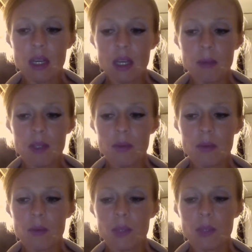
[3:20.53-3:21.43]
But
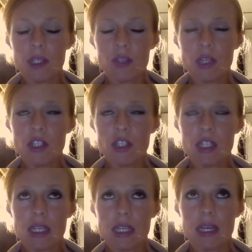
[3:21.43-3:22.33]
the strangest
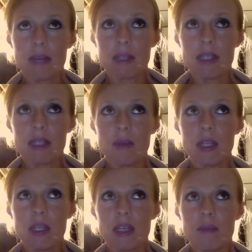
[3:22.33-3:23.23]
thing happened.
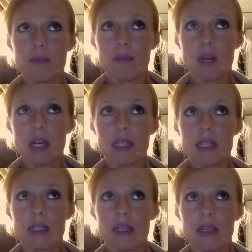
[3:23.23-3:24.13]
Someone bought.
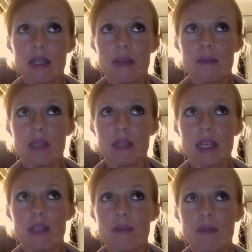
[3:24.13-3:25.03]

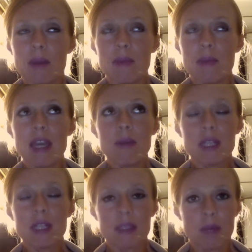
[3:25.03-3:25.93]
My paper
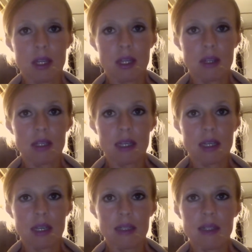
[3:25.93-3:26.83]
disappeared
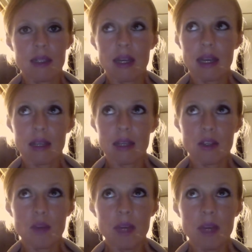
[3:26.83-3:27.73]
again. I had
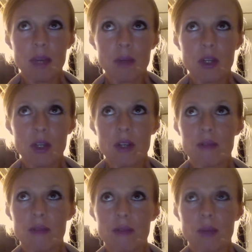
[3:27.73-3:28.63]
no paper
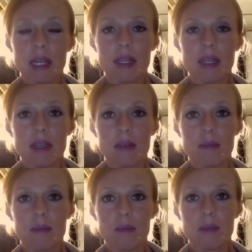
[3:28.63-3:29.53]
for writing
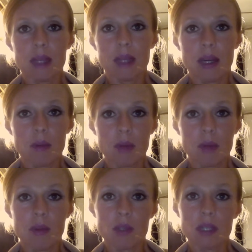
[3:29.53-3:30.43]
out my
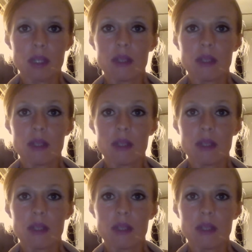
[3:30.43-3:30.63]
music.